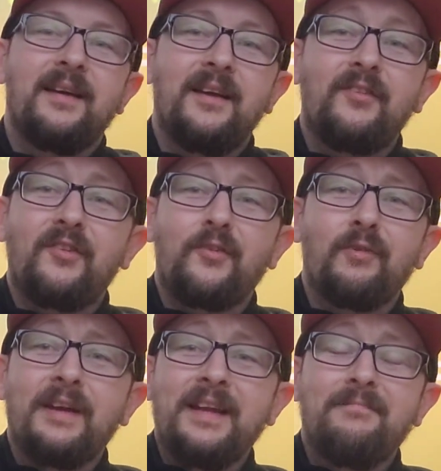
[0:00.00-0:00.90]
It's just a
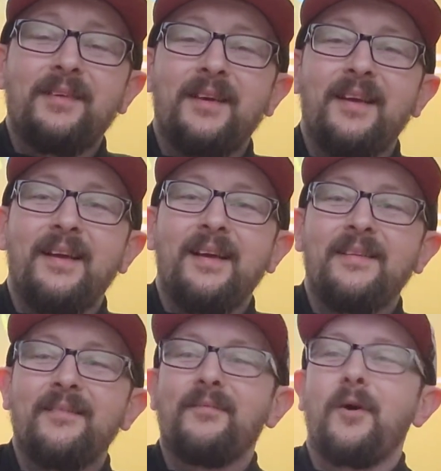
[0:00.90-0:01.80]
really
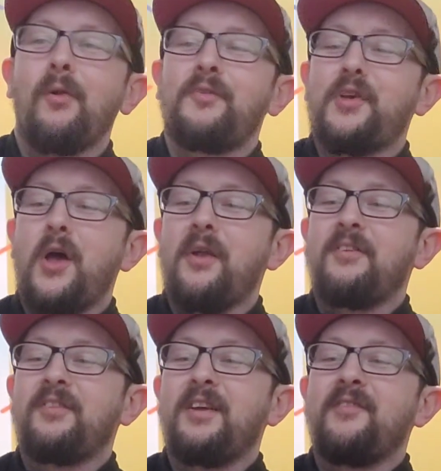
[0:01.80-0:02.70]

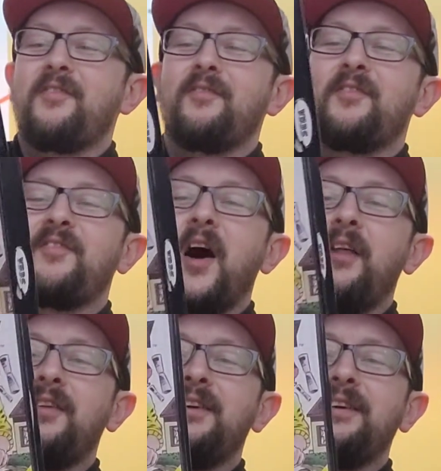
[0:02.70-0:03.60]
alternative,
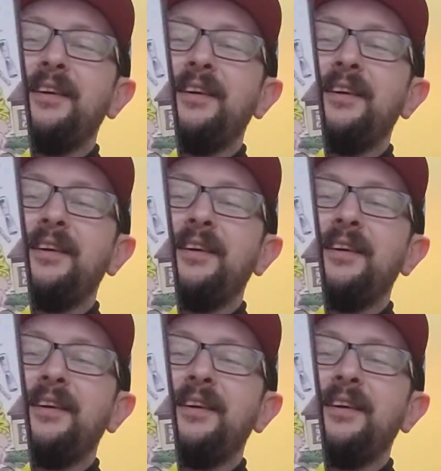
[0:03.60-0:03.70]
fun,